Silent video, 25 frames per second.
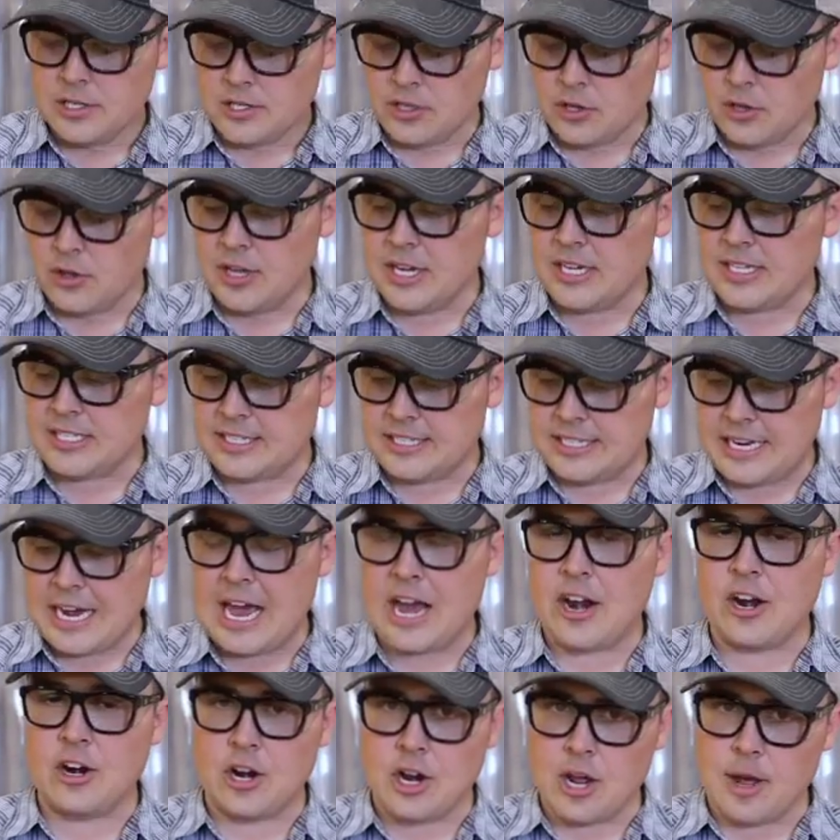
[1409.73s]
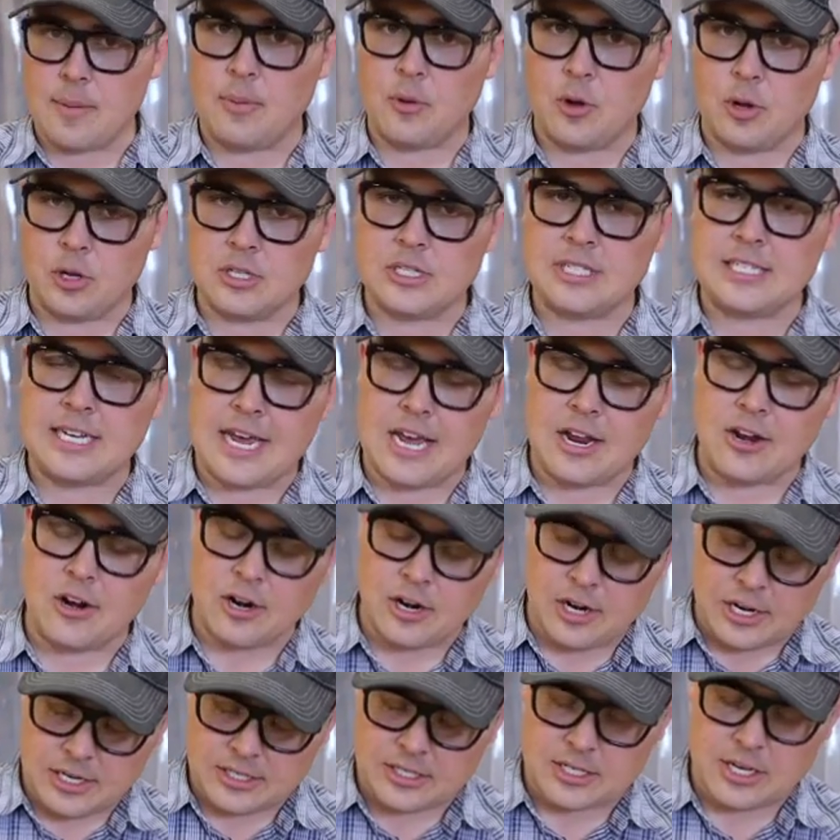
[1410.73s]
So this tattered up old
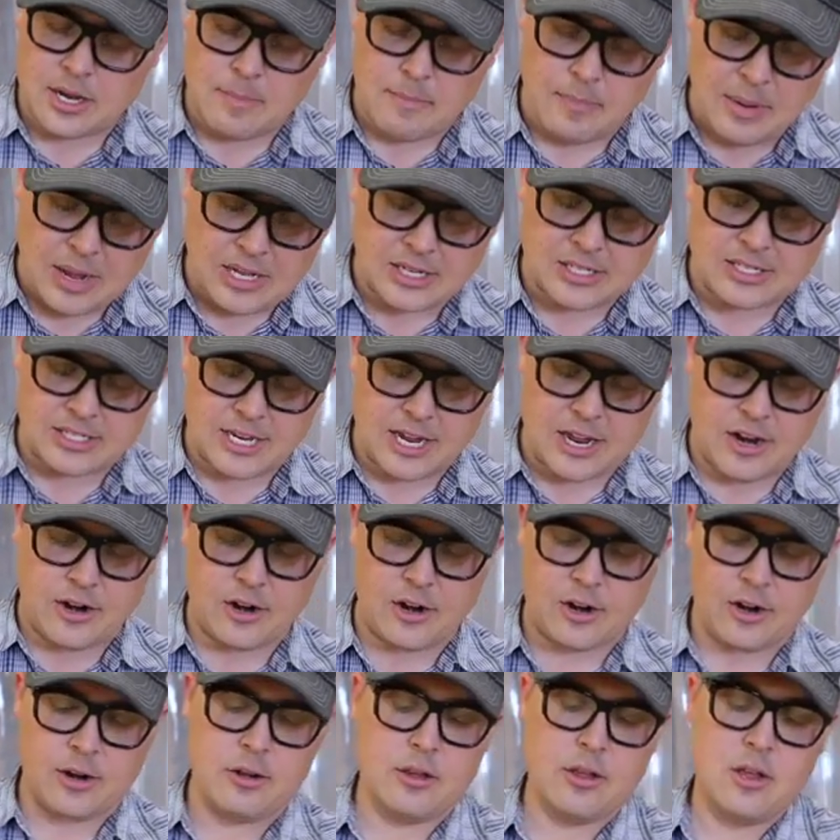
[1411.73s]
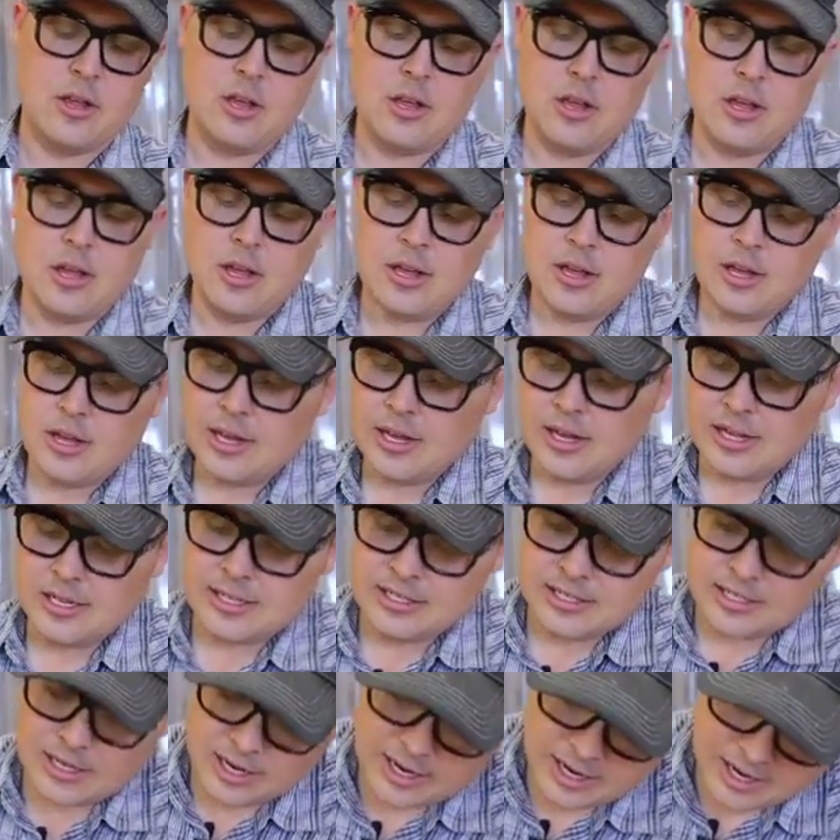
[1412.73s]
sander is a belt sander.
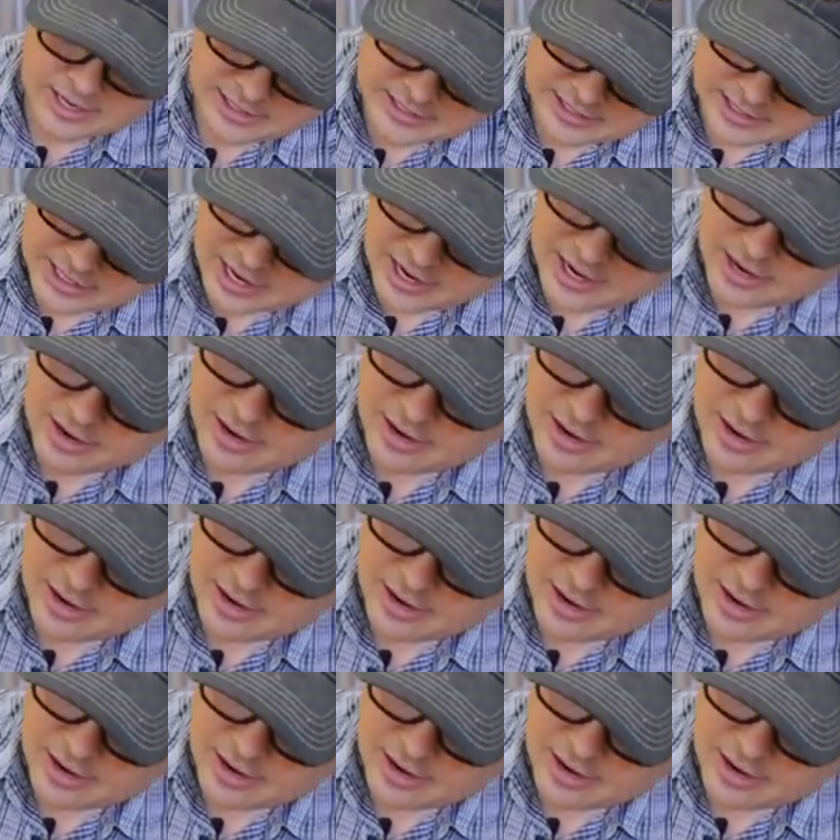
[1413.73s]
It's, uh, it's got